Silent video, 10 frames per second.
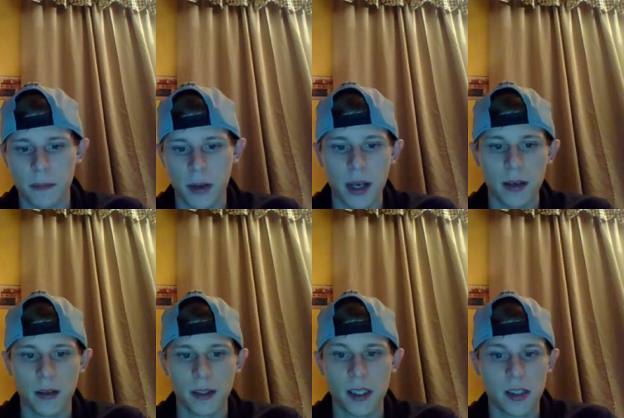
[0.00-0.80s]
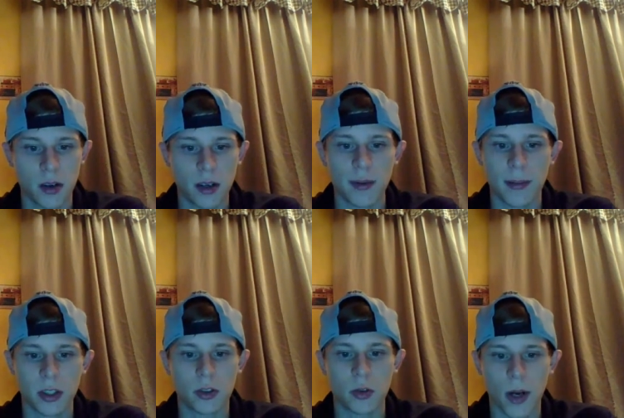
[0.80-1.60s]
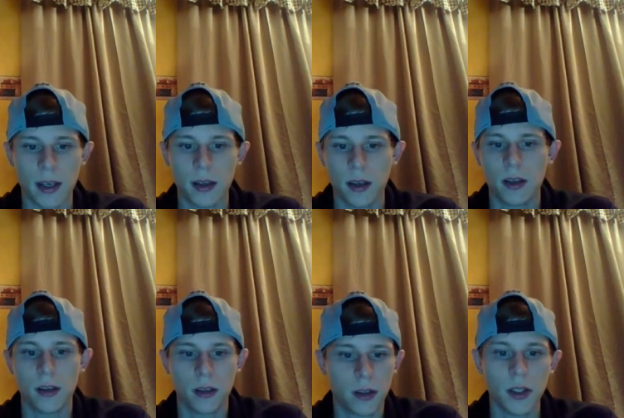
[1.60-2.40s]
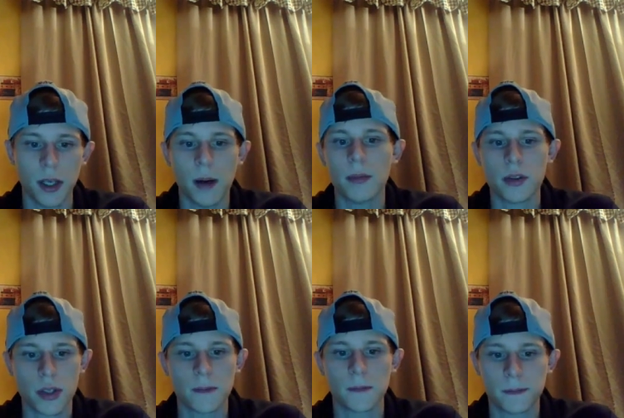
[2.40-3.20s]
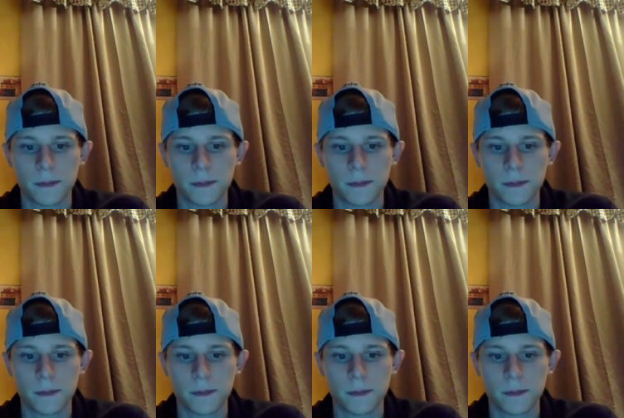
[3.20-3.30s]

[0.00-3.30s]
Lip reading: but he's going to be able to create good numbers.